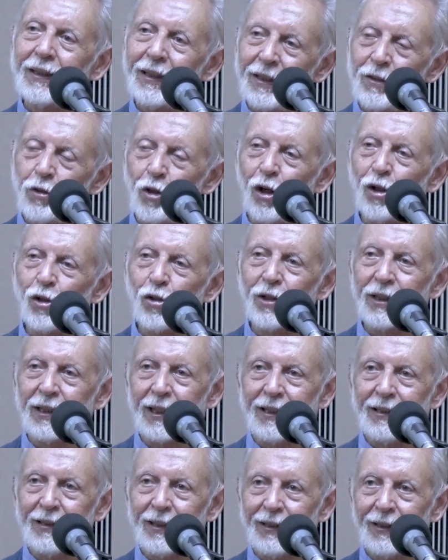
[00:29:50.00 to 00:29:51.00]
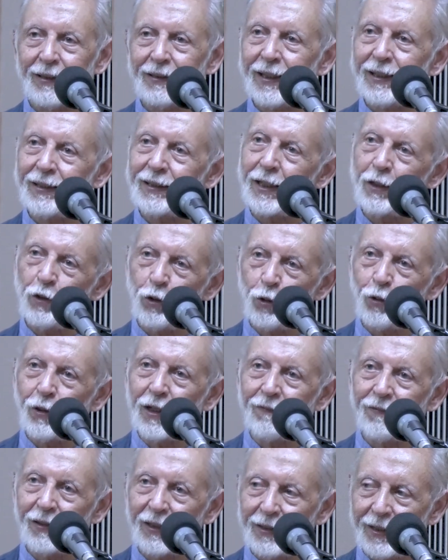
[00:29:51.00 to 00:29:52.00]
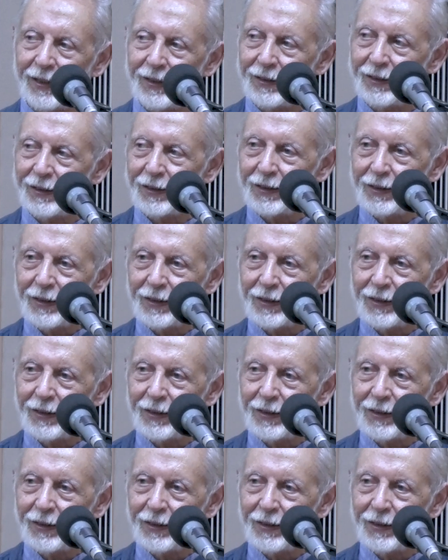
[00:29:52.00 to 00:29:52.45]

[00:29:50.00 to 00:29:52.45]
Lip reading: it's also an entity that can do everything,